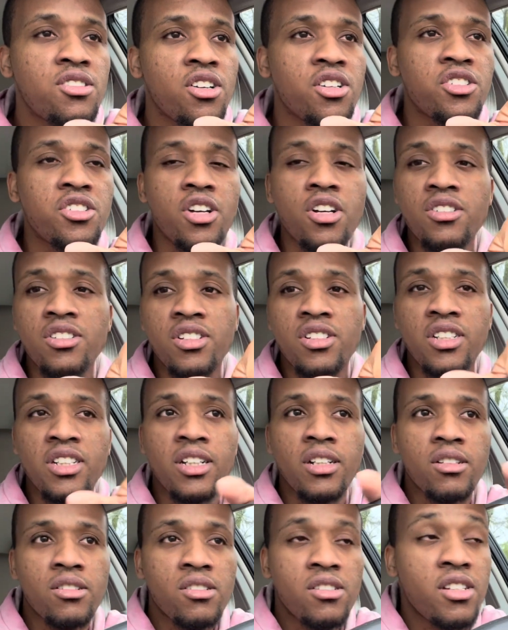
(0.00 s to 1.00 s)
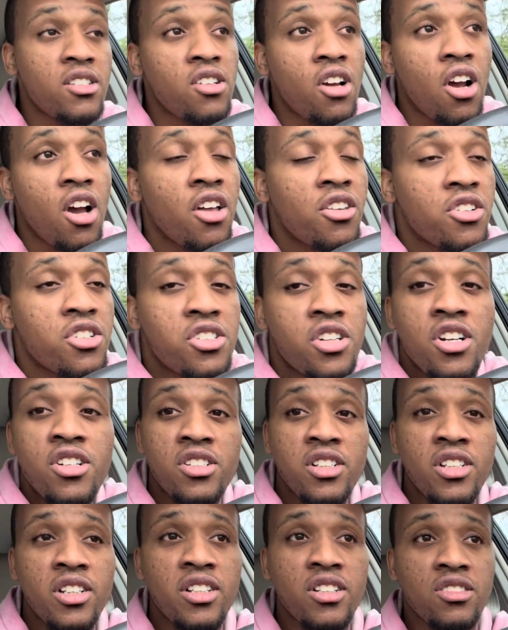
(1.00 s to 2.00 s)
are church leaders. These are other
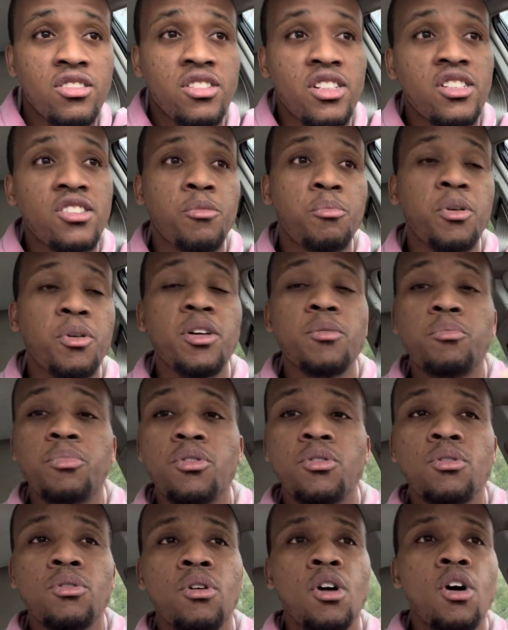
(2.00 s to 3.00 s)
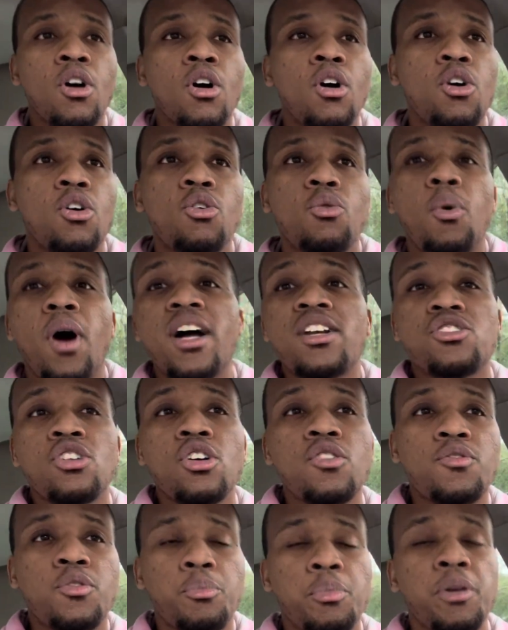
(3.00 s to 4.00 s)
church leaders. These are people who watch
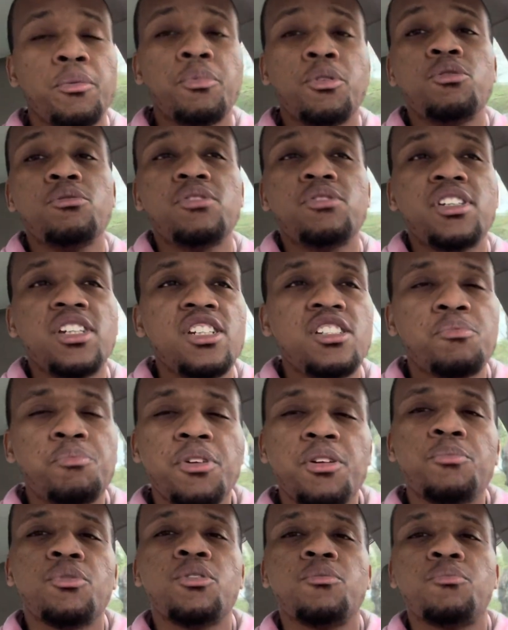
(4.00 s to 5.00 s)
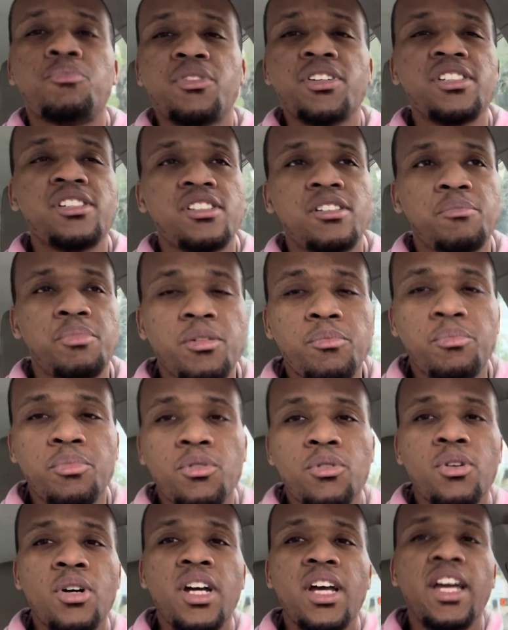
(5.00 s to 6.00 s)
over people, who teach people and preach to
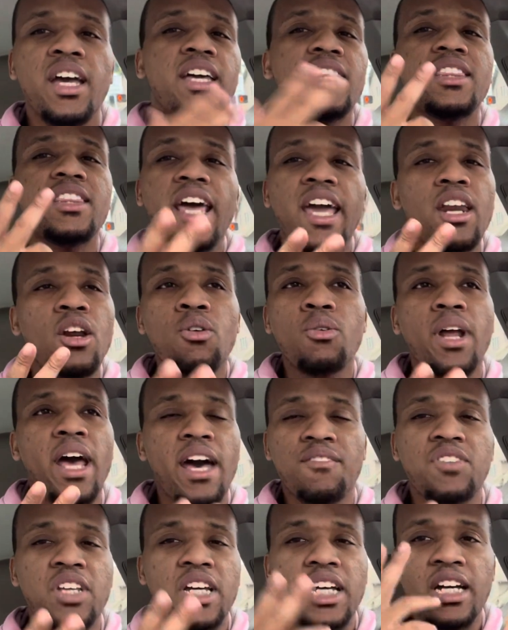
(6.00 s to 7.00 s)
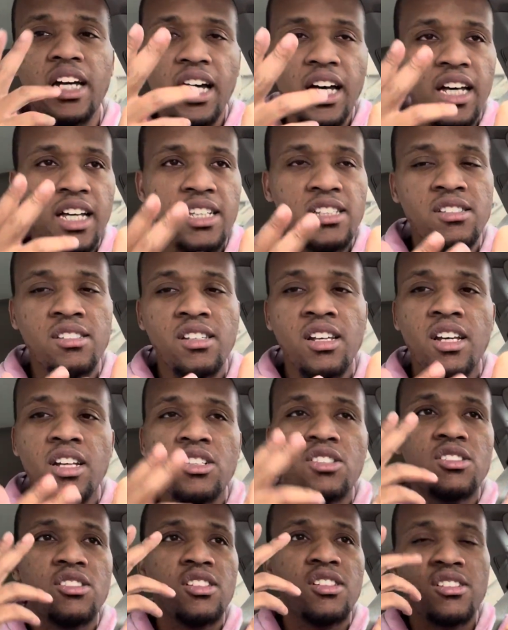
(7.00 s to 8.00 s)
people, and they don't have the guts
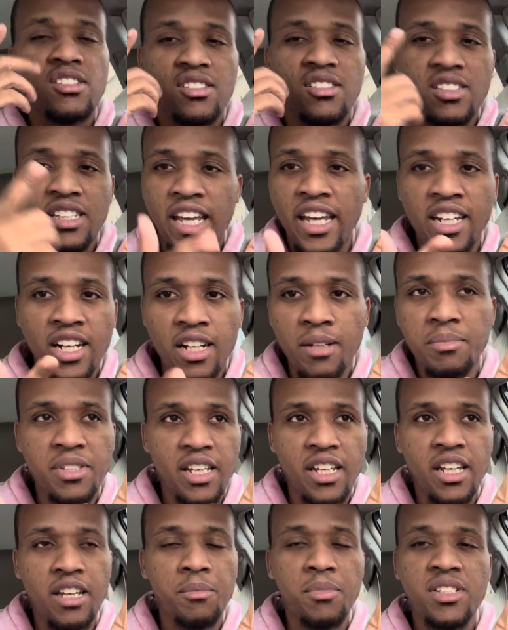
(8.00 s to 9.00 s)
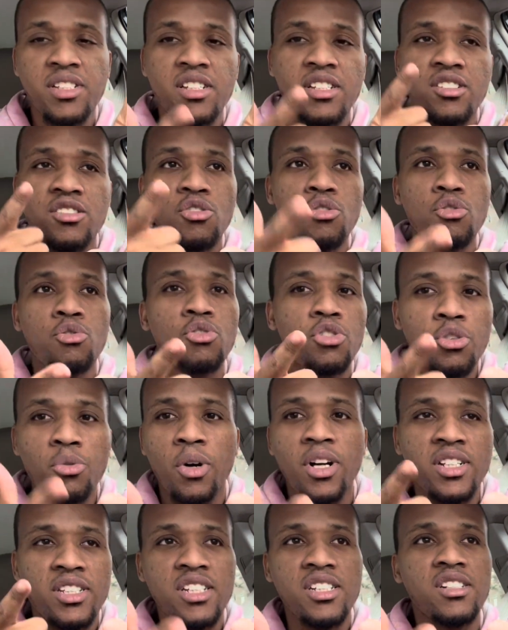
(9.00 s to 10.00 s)
to stand up to him and says, dude, you
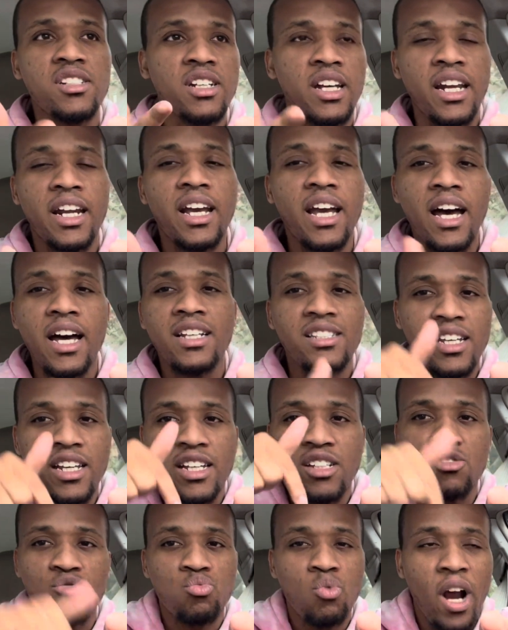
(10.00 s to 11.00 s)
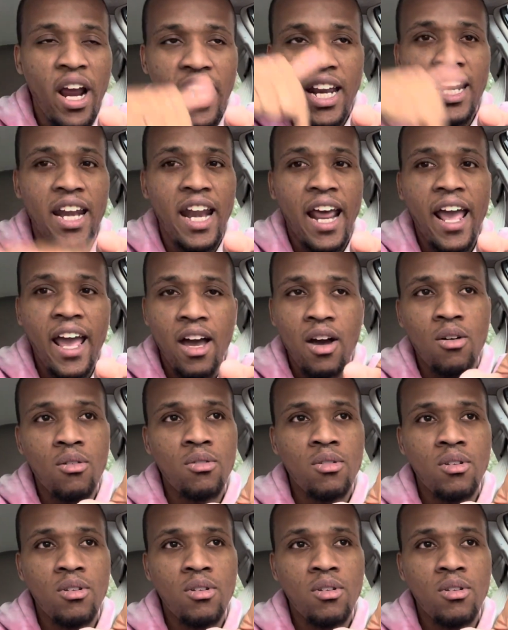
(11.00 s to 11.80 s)
are teaching out of context right now.